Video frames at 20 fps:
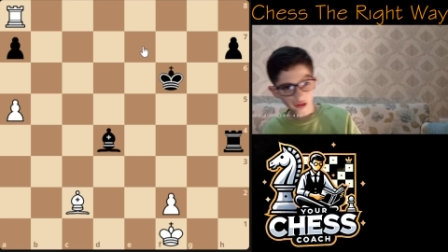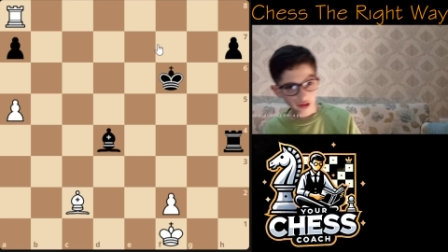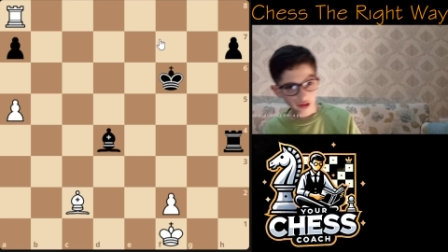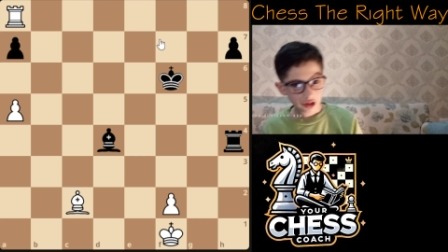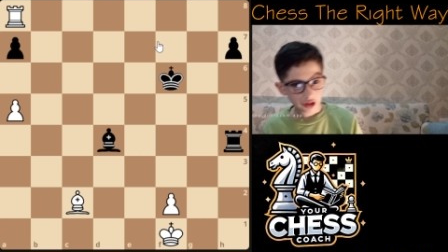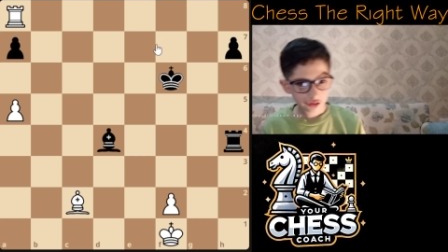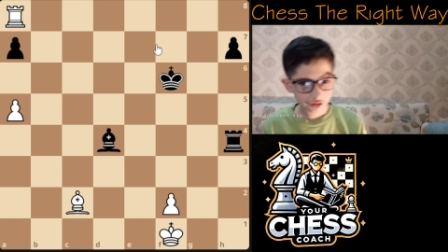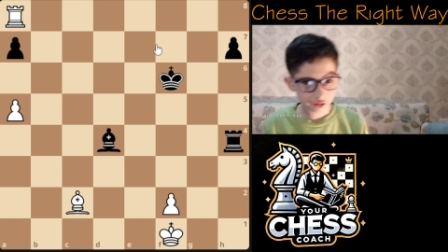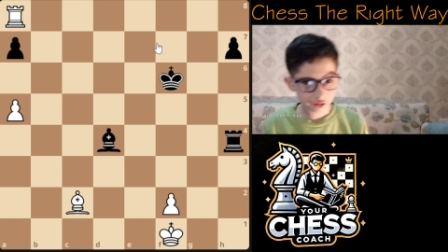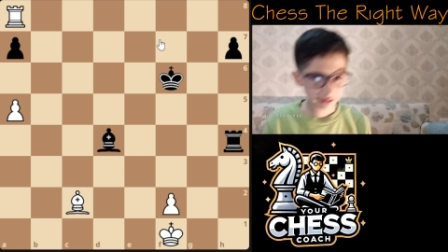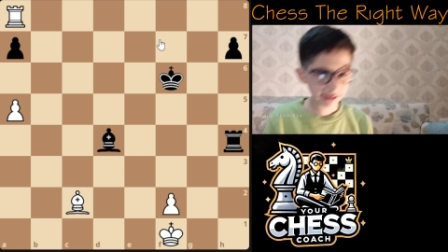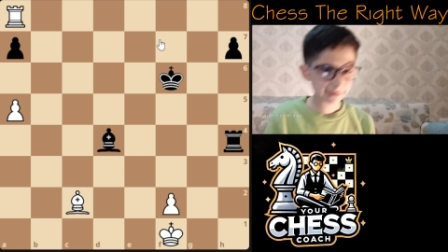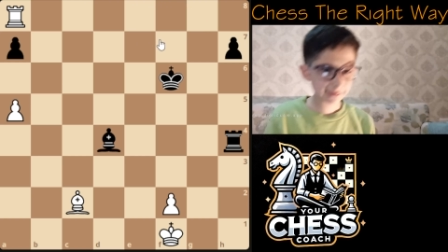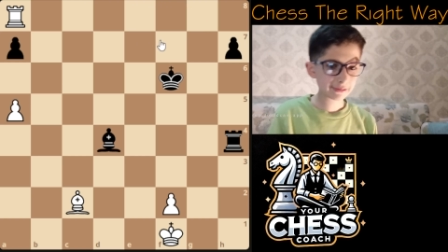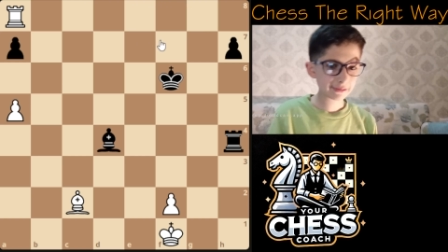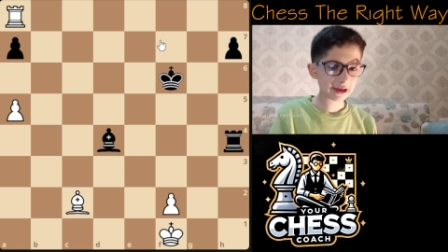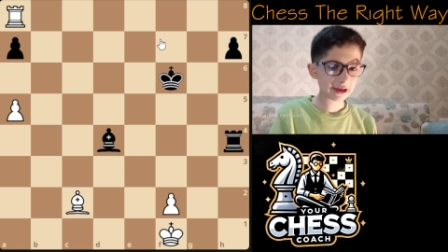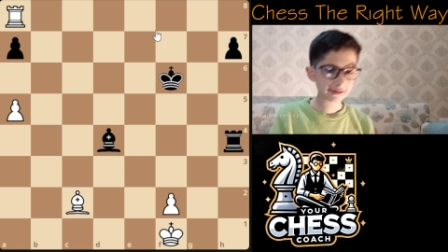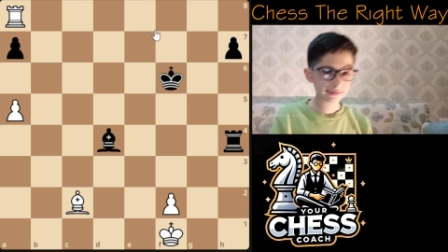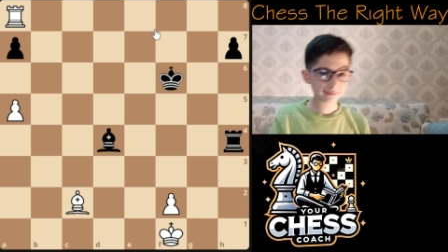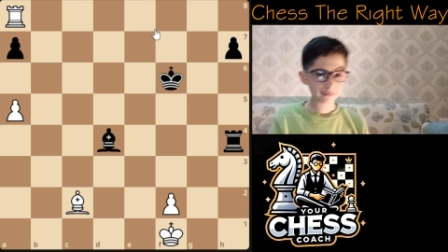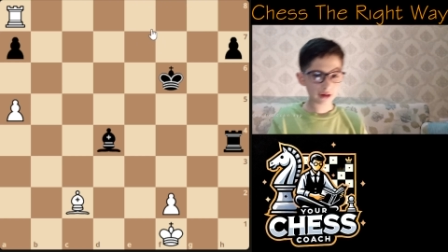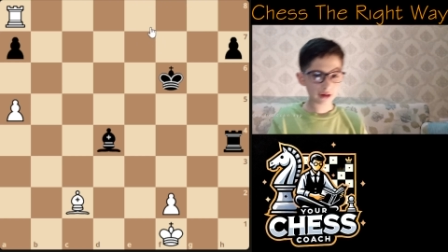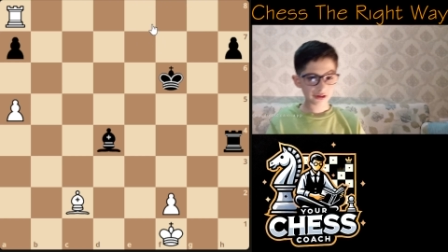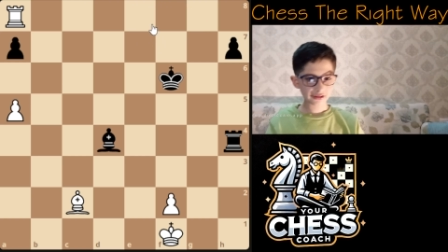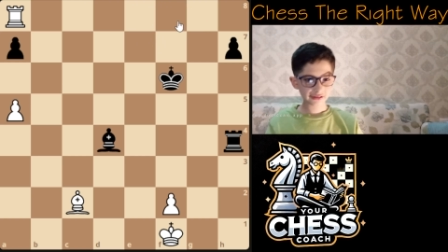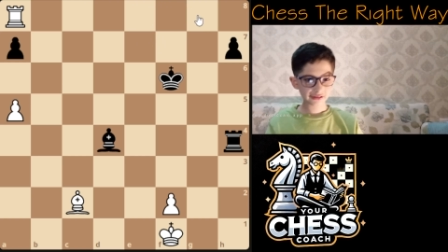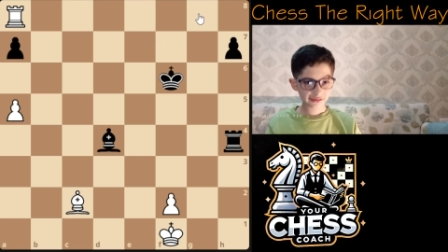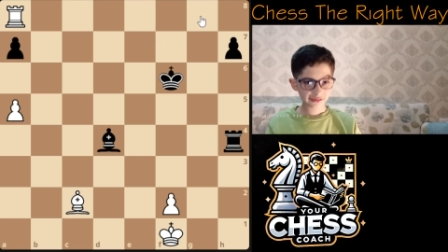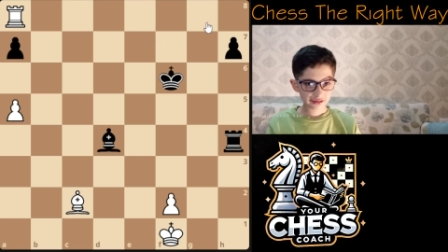So keep that in
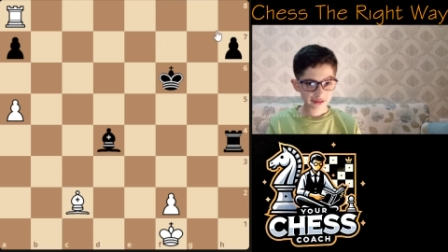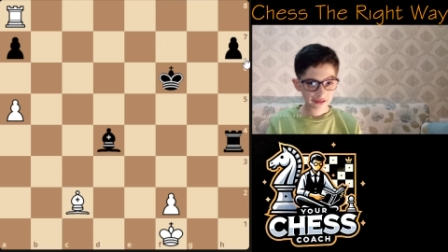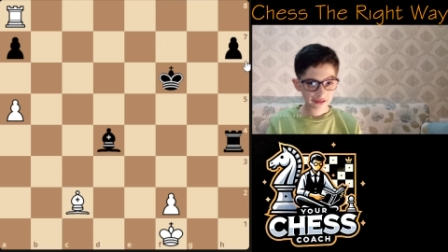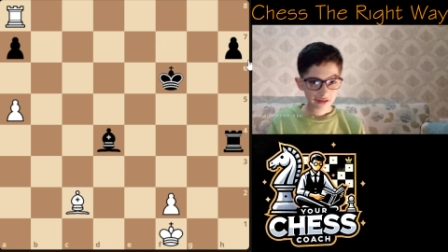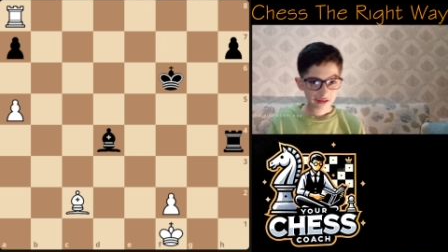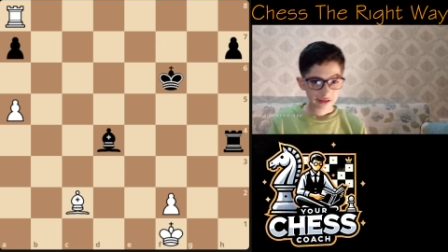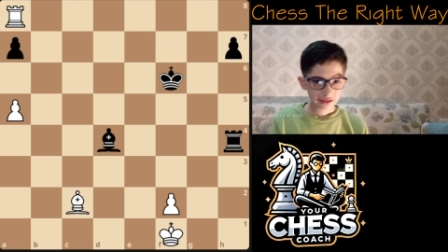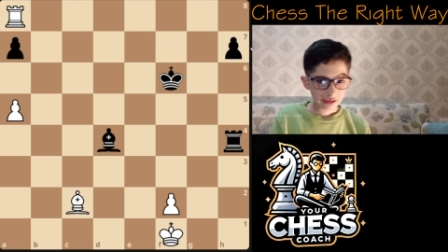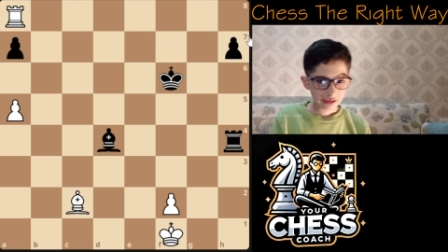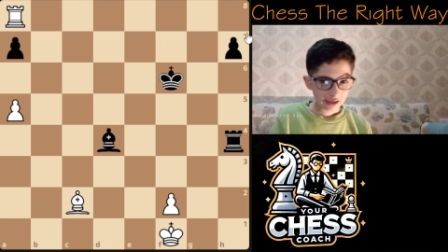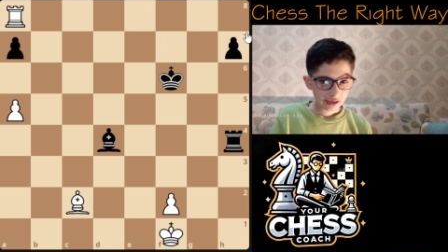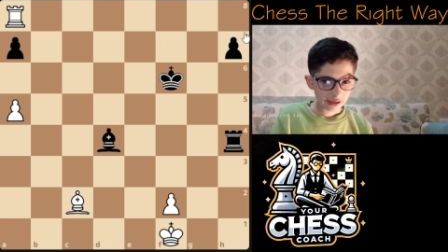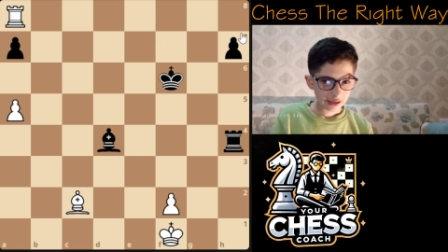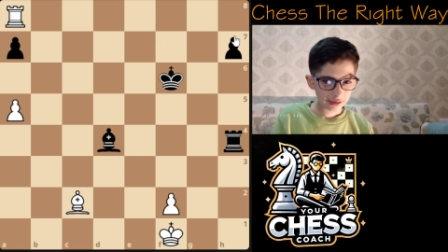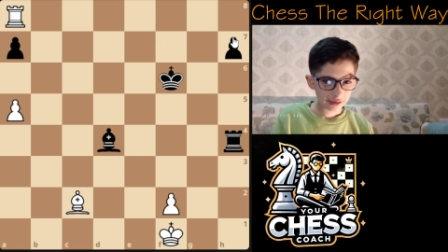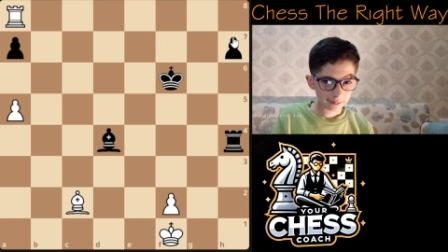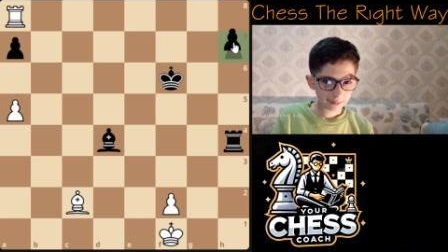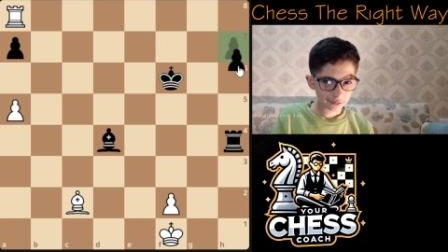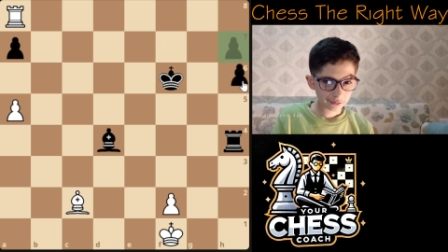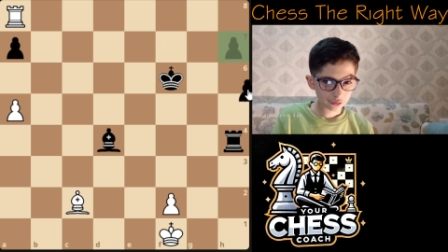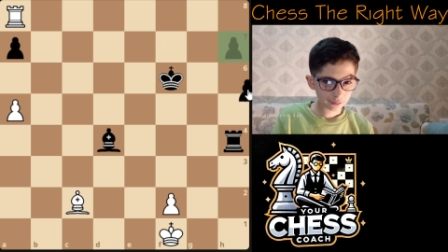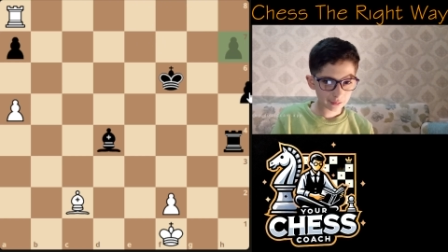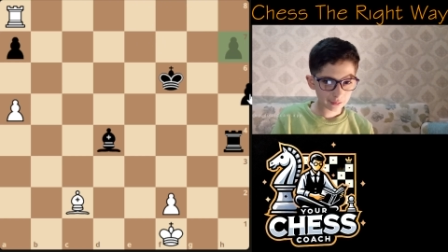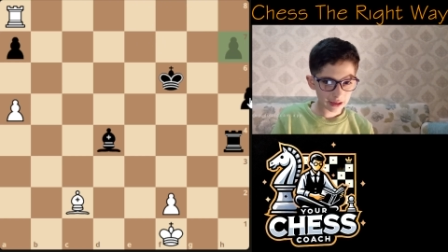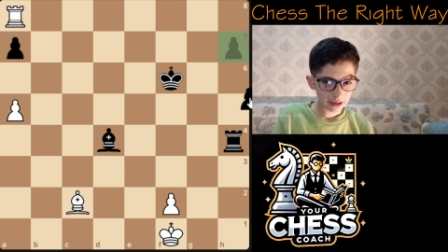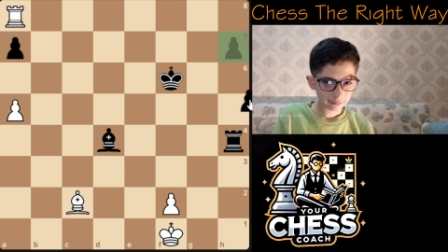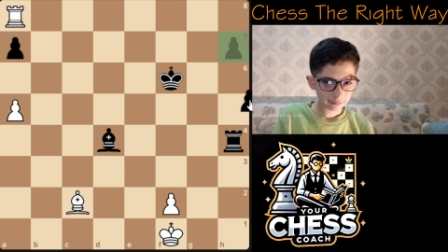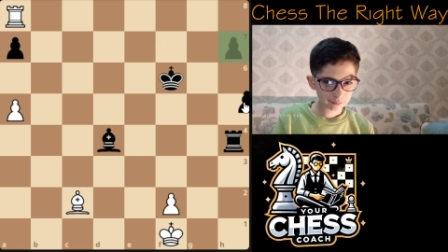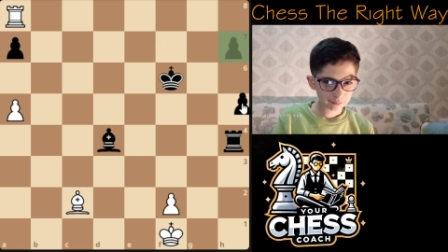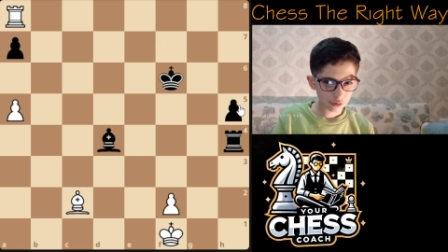mind. So
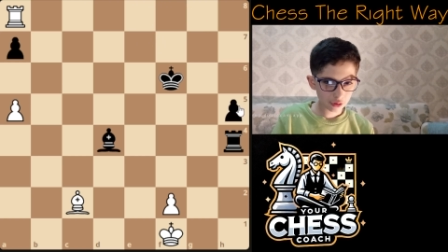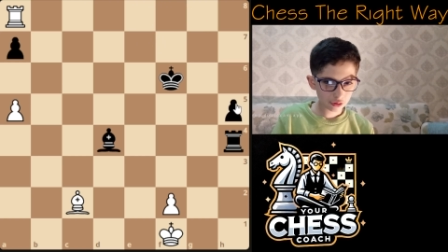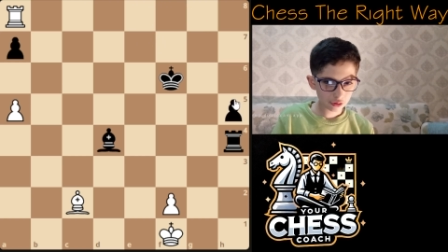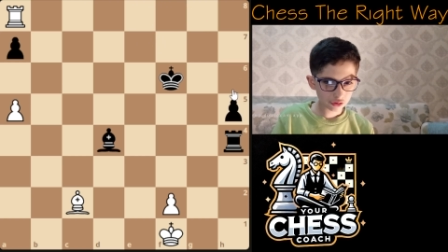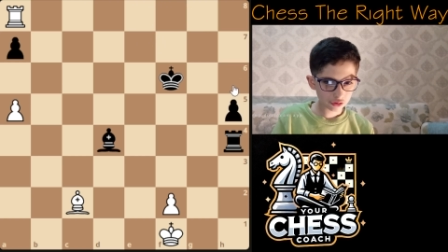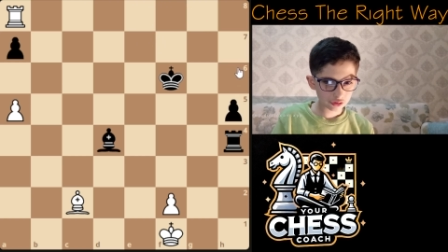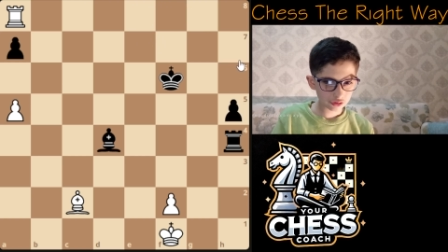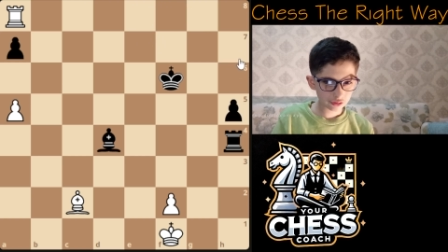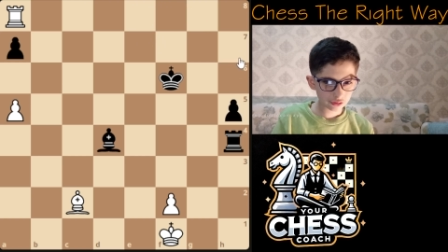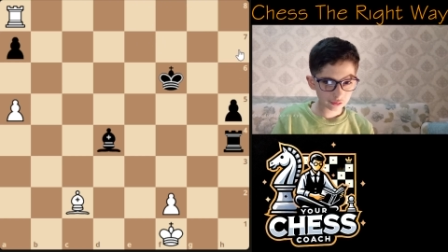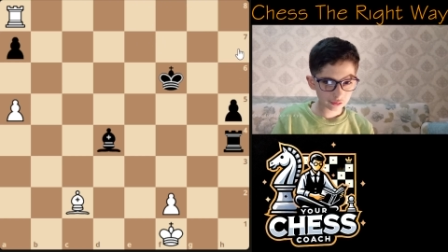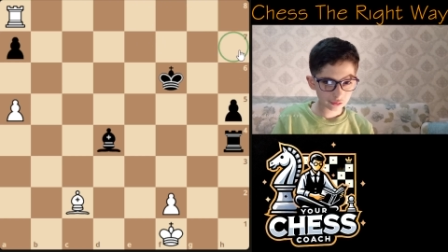black pushed,